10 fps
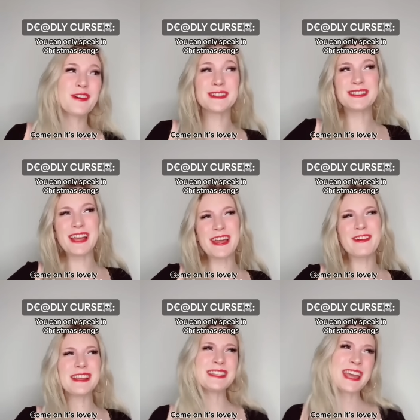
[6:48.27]
sleigh
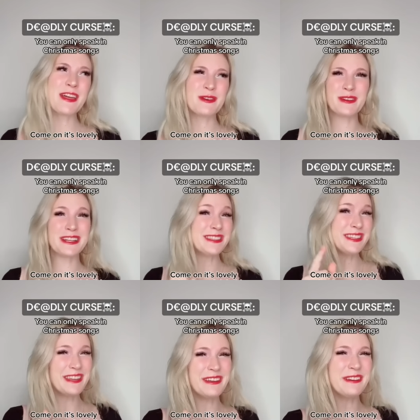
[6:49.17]
ride together with
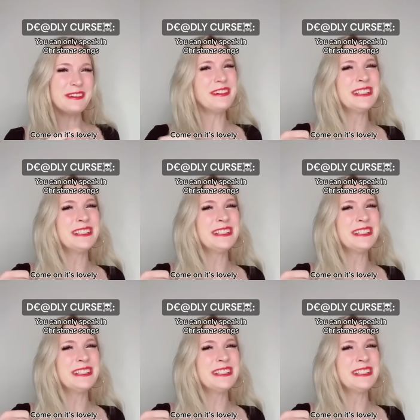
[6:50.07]
you.